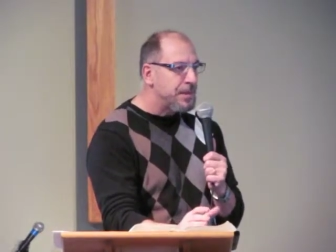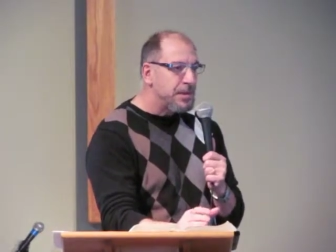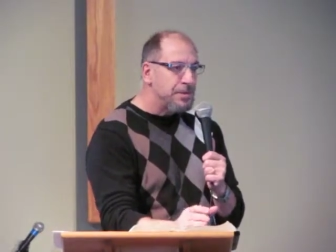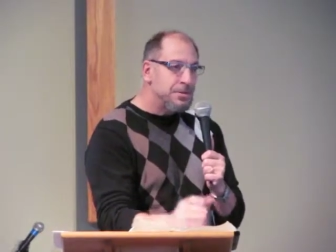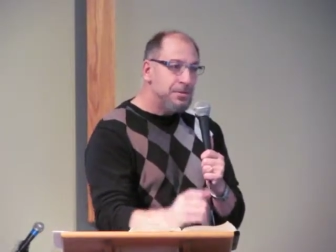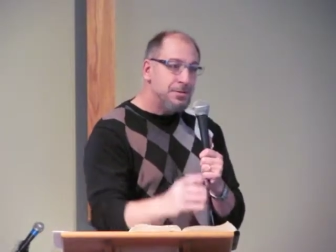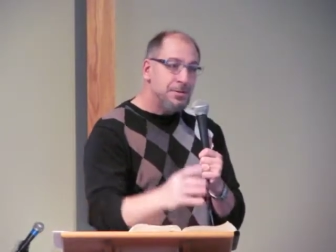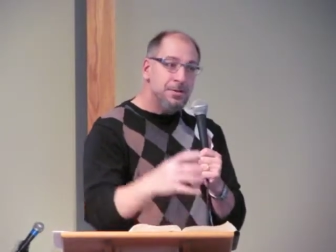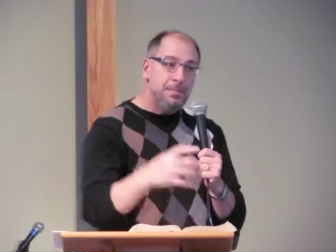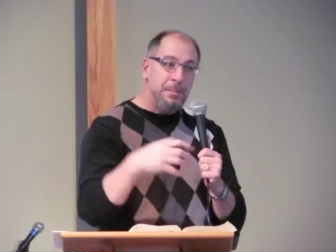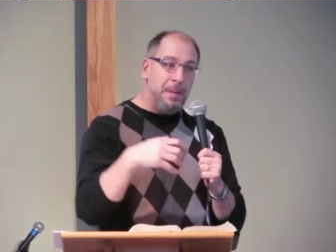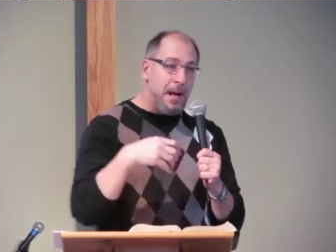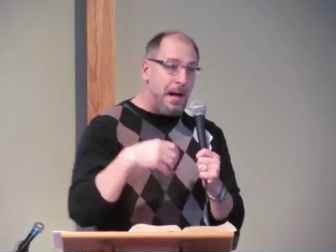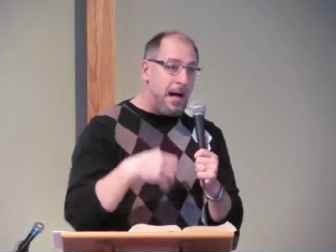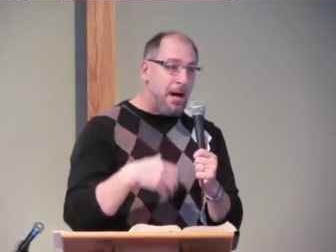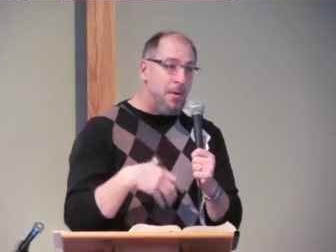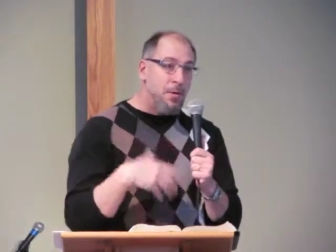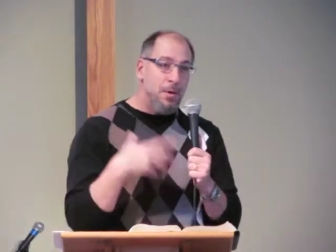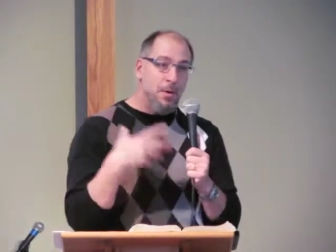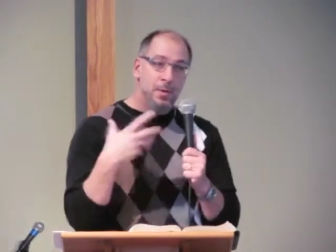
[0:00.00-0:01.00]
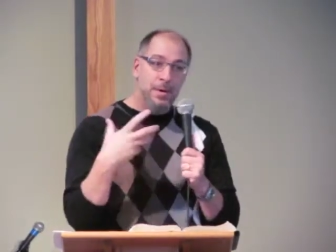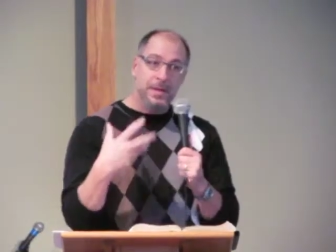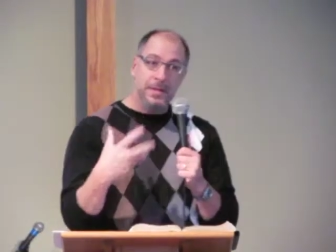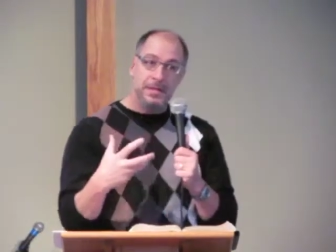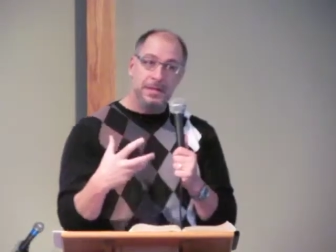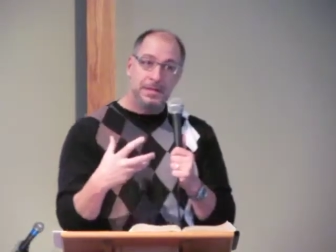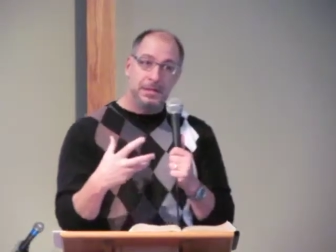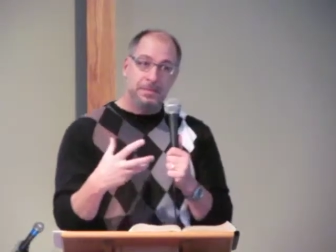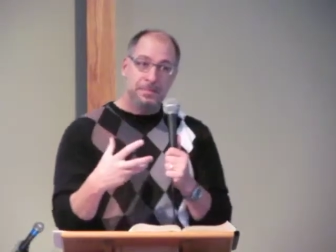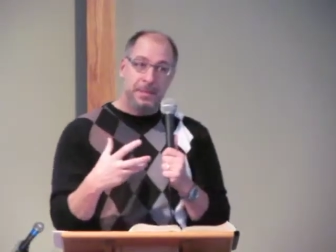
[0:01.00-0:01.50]
So there's power in
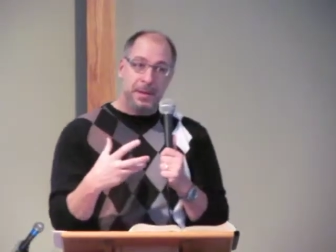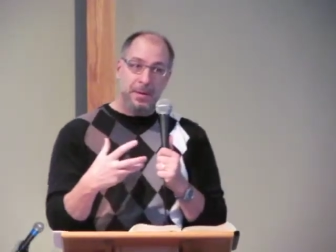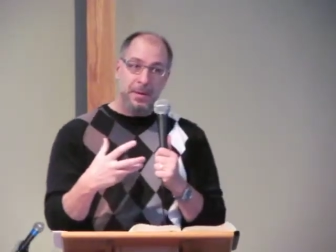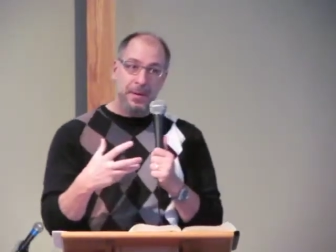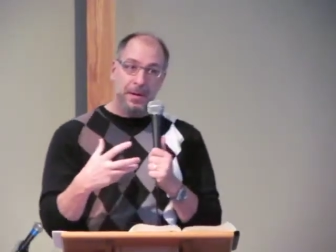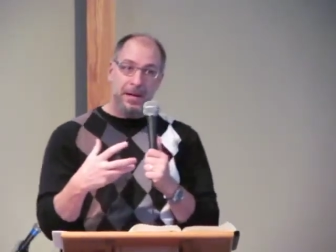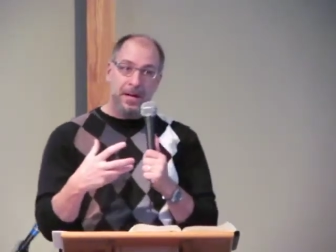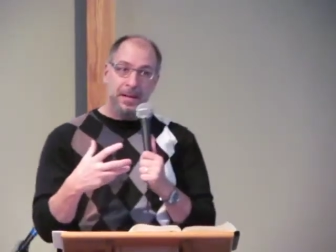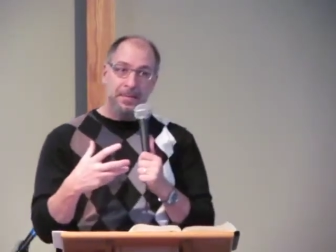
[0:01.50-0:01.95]
the Spirit.